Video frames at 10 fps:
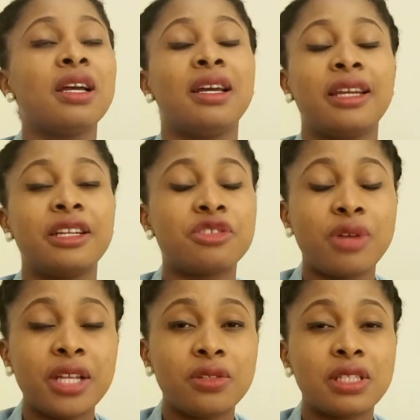and I
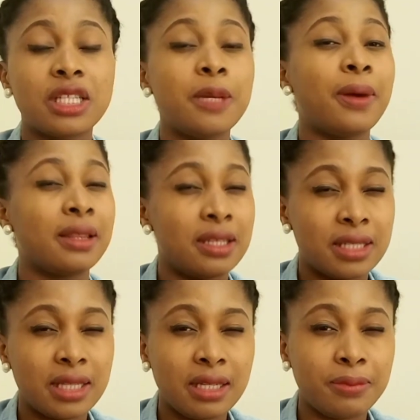try to sleep and the
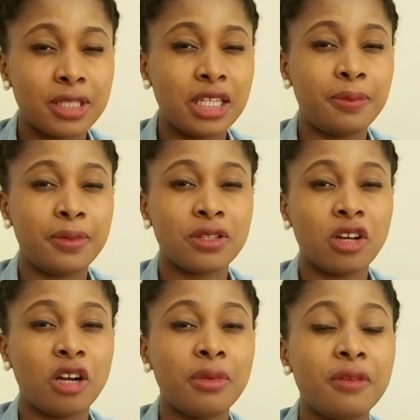sleep is not
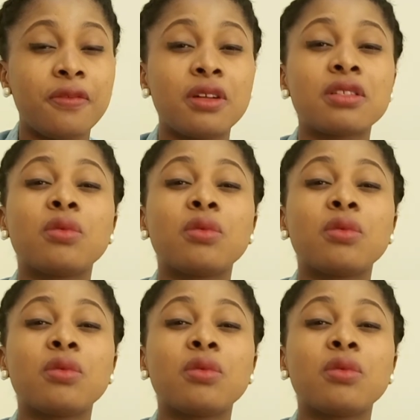coming forth,